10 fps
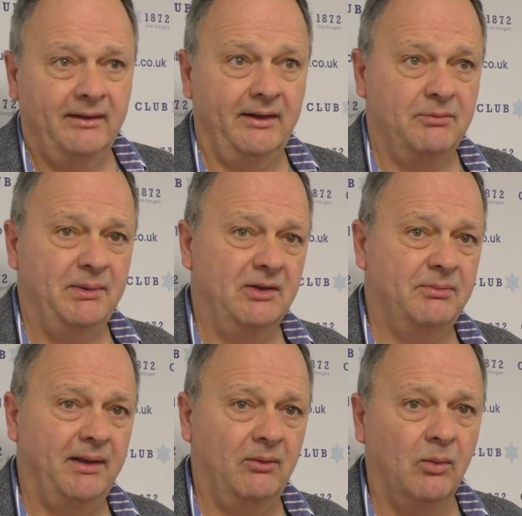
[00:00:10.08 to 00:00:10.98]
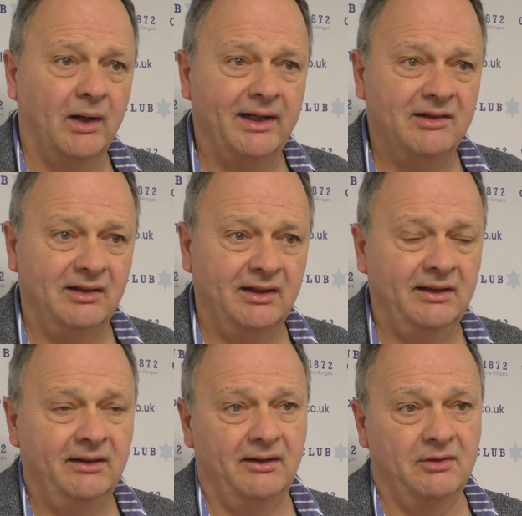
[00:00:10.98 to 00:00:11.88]
that it's being spent
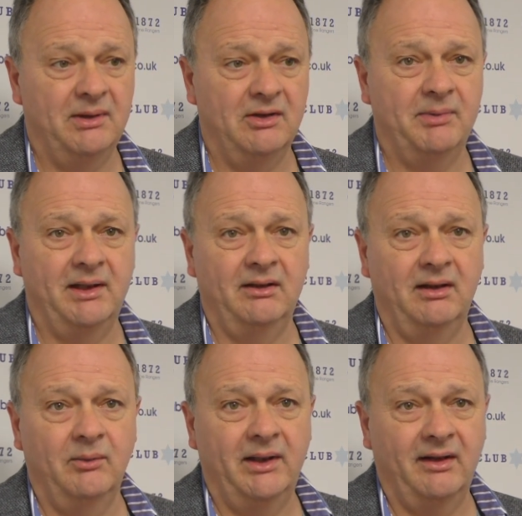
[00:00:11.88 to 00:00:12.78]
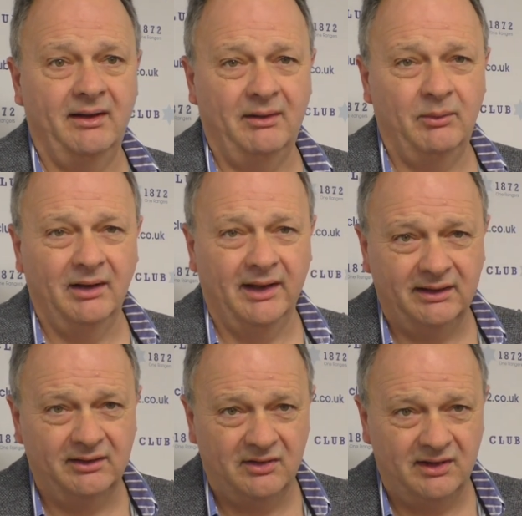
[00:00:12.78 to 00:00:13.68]
wisely, that it's being spent in the way that they would
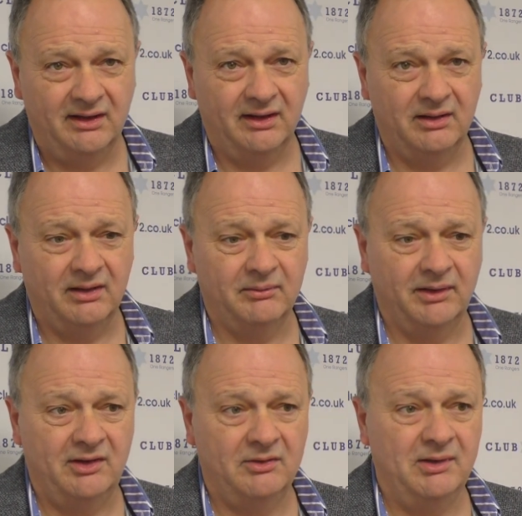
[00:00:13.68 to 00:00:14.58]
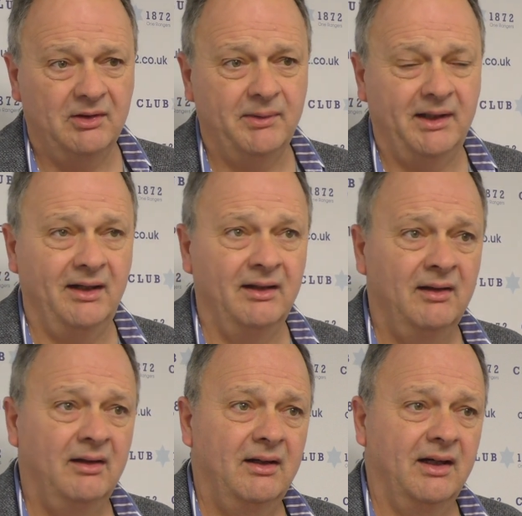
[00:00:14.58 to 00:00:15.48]
like to see that their money is being spent,
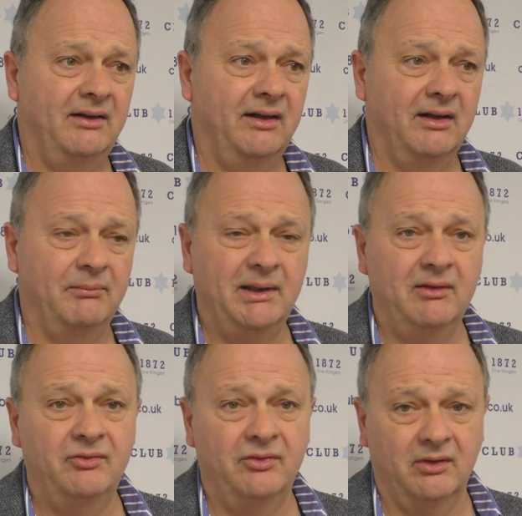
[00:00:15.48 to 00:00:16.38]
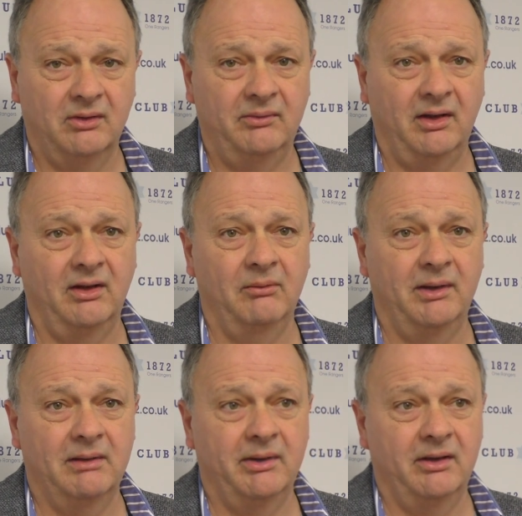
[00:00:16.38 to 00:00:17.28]
and that they're being informed a little
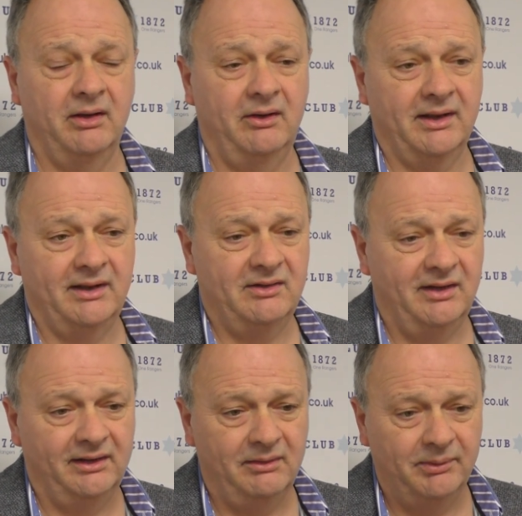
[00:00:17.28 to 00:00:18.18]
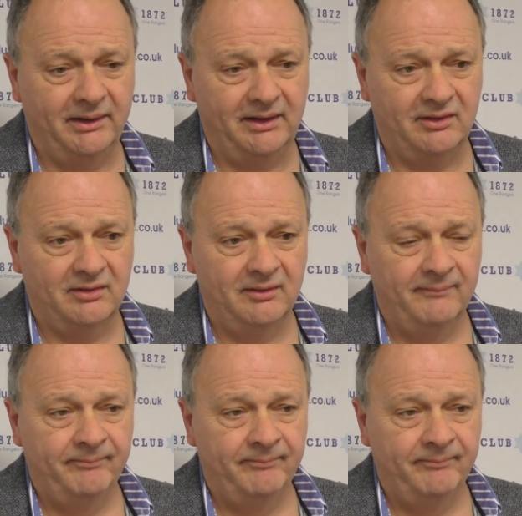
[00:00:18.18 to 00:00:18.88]
bit about how that's taking place.